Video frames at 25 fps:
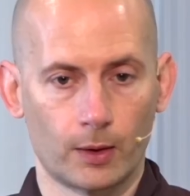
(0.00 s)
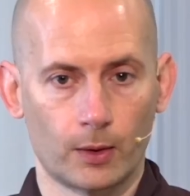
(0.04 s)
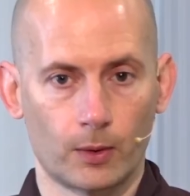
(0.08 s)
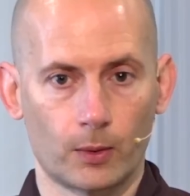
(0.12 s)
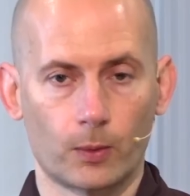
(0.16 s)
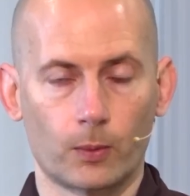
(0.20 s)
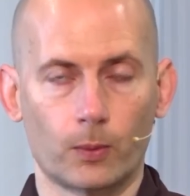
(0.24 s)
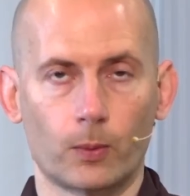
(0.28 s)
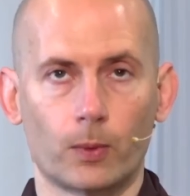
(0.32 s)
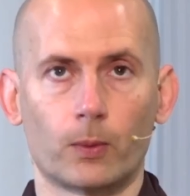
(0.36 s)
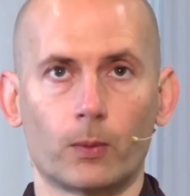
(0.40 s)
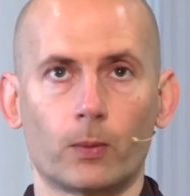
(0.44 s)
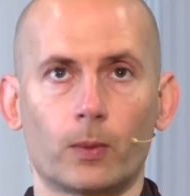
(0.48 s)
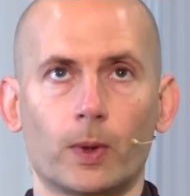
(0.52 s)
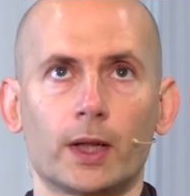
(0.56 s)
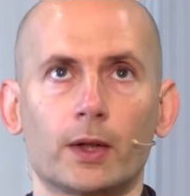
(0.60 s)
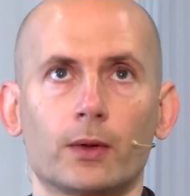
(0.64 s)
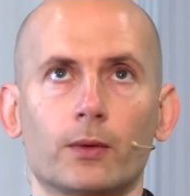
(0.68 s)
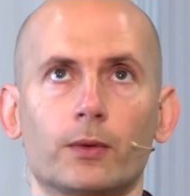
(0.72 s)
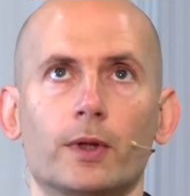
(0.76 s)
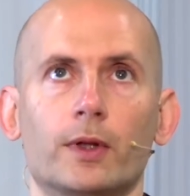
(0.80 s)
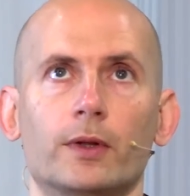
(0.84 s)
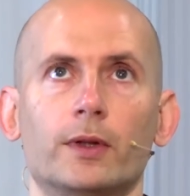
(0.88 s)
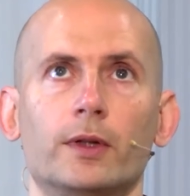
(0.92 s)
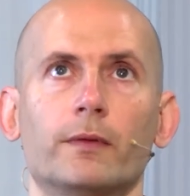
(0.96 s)
One
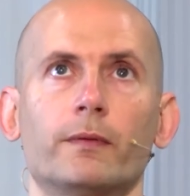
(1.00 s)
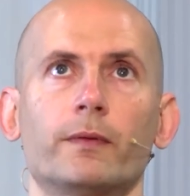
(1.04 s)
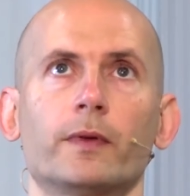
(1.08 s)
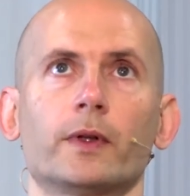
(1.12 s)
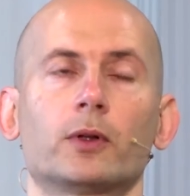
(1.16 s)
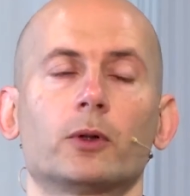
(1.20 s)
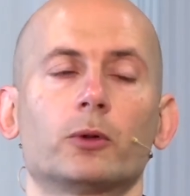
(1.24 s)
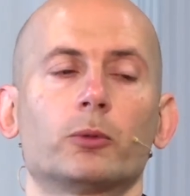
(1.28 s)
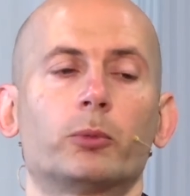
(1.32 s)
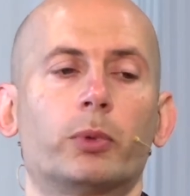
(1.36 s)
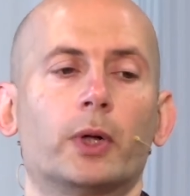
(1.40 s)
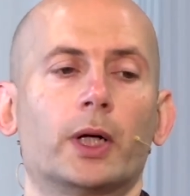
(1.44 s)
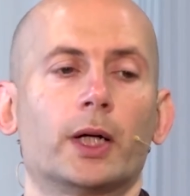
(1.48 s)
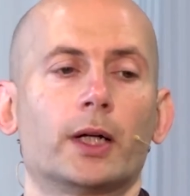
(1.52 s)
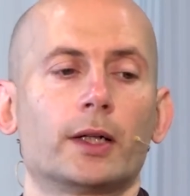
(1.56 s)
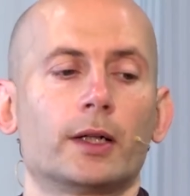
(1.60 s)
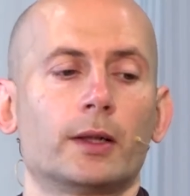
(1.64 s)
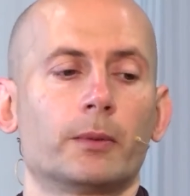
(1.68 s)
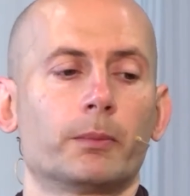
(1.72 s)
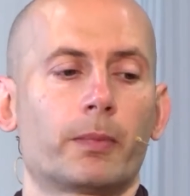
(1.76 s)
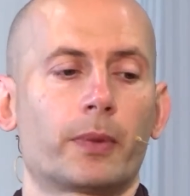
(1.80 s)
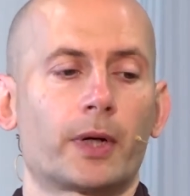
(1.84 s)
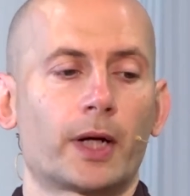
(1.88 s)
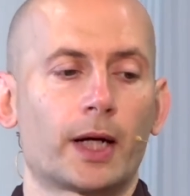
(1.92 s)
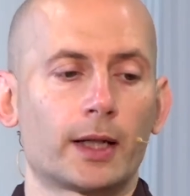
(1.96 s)
of the difficult part
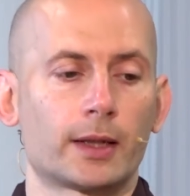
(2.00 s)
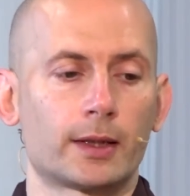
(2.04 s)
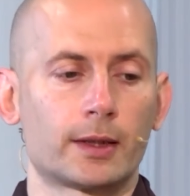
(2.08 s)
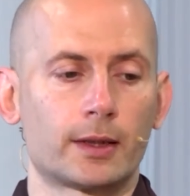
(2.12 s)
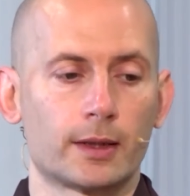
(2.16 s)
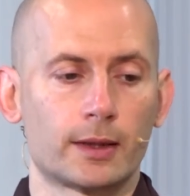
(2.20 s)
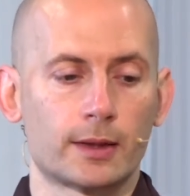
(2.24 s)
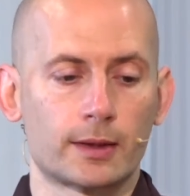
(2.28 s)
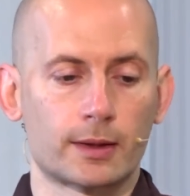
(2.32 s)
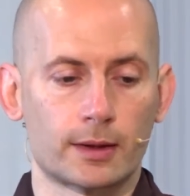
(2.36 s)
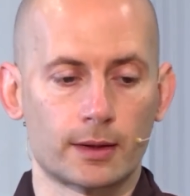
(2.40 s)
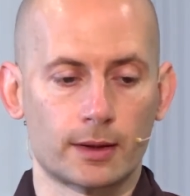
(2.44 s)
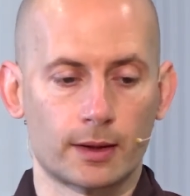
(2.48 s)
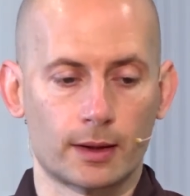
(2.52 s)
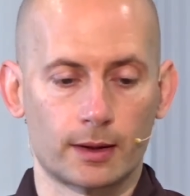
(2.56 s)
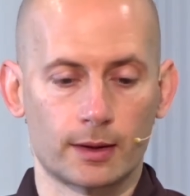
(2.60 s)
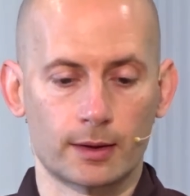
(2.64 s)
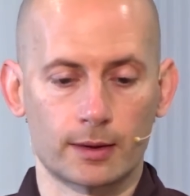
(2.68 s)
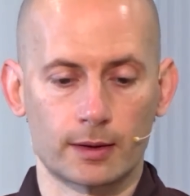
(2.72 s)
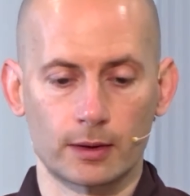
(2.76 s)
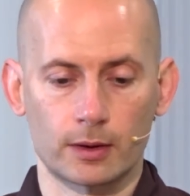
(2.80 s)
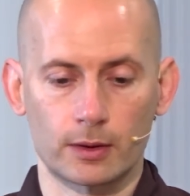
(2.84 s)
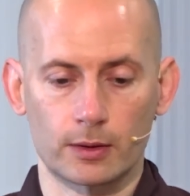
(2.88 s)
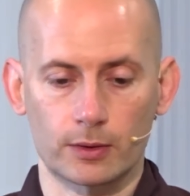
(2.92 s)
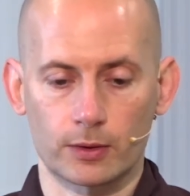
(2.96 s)
in practice
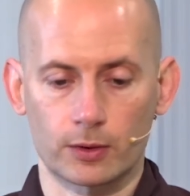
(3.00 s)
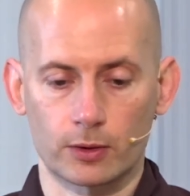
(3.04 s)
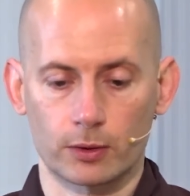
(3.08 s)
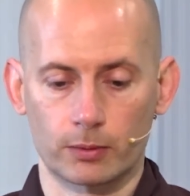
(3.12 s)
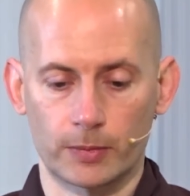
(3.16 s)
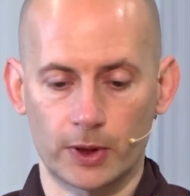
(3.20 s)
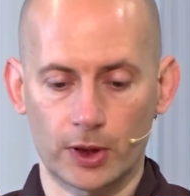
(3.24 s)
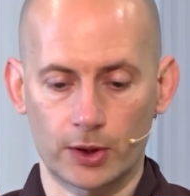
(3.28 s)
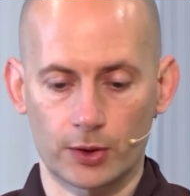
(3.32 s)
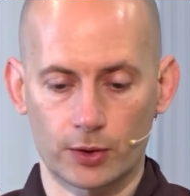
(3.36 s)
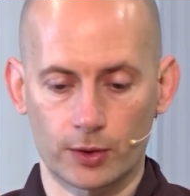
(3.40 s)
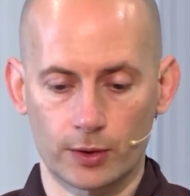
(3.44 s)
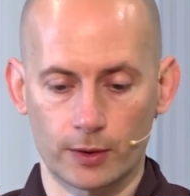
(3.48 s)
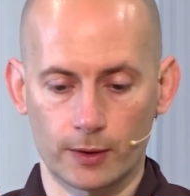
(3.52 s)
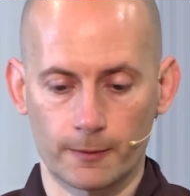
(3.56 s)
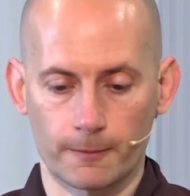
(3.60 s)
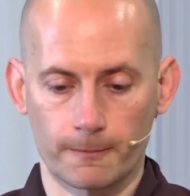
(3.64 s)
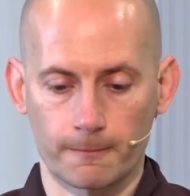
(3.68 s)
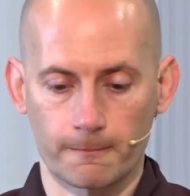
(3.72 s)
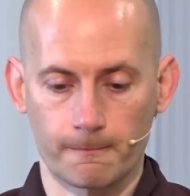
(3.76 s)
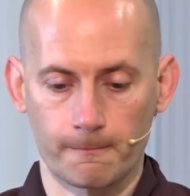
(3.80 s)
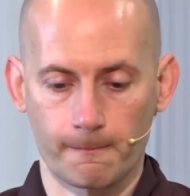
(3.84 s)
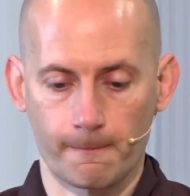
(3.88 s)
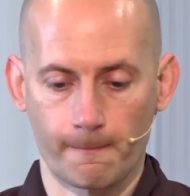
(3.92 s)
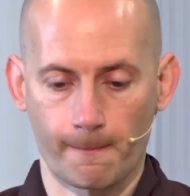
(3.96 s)
is not so much,
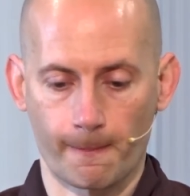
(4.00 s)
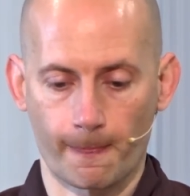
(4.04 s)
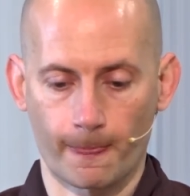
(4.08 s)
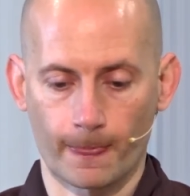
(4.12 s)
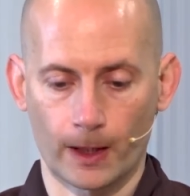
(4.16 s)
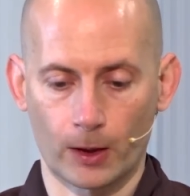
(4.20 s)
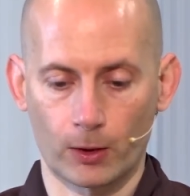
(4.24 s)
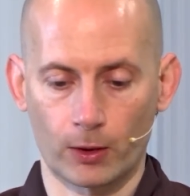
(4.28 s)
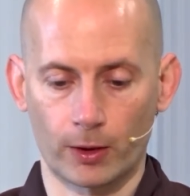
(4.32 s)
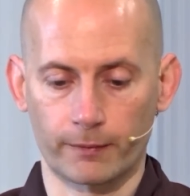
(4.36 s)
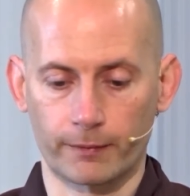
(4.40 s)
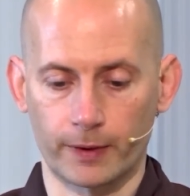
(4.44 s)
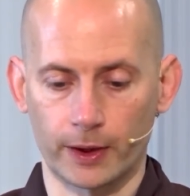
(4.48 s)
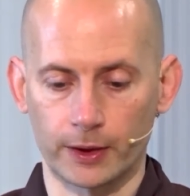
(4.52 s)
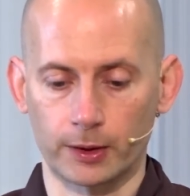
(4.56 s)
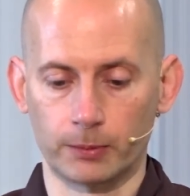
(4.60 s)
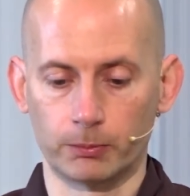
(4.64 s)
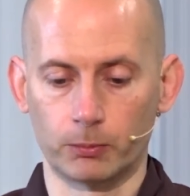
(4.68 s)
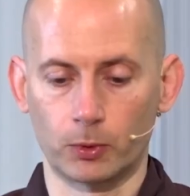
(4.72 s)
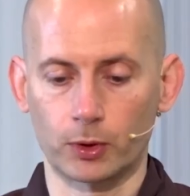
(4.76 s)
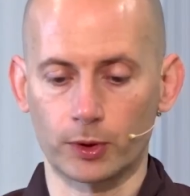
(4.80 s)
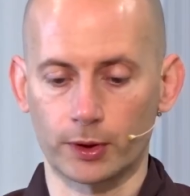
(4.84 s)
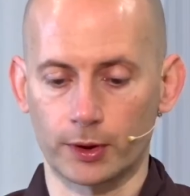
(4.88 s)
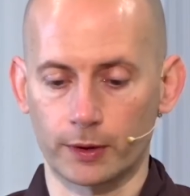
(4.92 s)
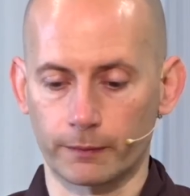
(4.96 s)
I find it
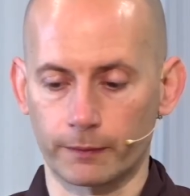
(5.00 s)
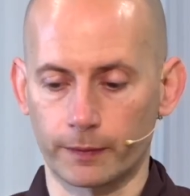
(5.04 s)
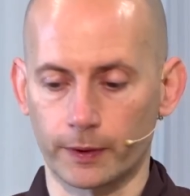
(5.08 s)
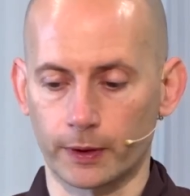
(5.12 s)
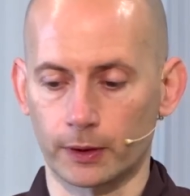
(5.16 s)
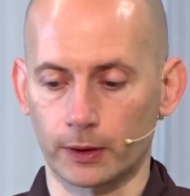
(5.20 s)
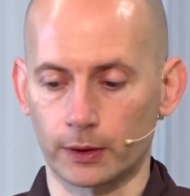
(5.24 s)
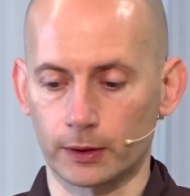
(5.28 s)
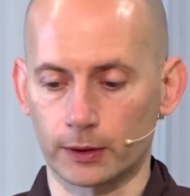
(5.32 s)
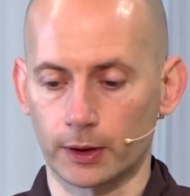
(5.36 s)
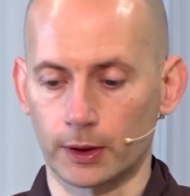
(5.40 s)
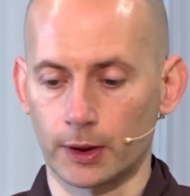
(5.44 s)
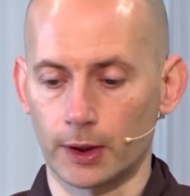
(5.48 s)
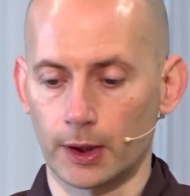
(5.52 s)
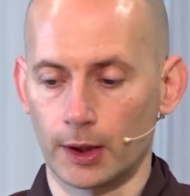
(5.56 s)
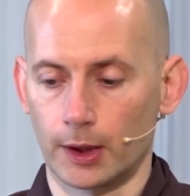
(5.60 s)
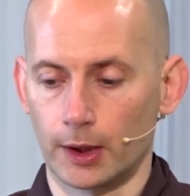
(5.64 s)
more difficult,